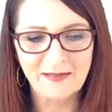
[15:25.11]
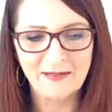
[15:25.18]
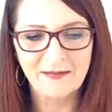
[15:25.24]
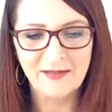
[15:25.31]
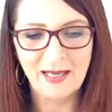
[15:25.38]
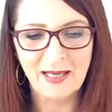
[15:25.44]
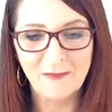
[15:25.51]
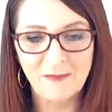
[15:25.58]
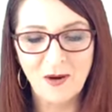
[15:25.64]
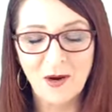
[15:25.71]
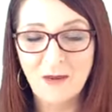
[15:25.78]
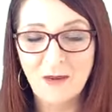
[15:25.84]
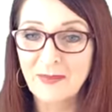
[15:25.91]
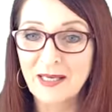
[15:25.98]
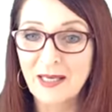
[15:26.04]
that might
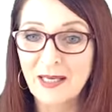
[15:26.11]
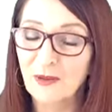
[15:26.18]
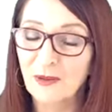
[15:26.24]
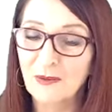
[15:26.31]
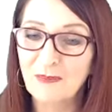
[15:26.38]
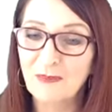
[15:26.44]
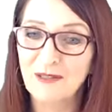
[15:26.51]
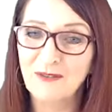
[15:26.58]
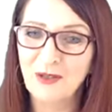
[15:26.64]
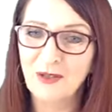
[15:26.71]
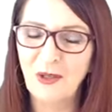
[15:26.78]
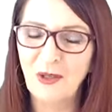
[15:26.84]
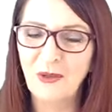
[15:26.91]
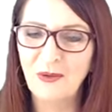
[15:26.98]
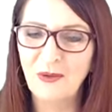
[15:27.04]
be a little bit of a
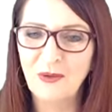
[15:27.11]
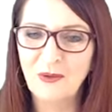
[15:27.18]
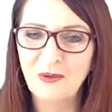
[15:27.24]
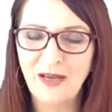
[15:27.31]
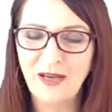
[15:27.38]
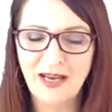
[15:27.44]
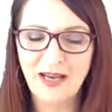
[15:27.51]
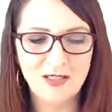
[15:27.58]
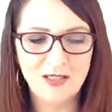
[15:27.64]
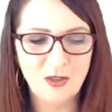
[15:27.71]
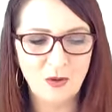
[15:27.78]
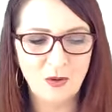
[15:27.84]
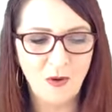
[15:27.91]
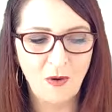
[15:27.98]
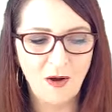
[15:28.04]
clue as to
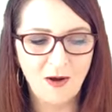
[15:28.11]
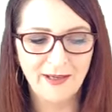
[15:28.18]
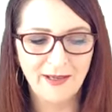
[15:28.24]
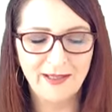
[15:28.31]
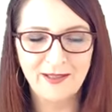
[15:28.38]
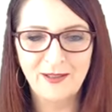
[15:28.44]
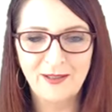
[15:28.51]
why,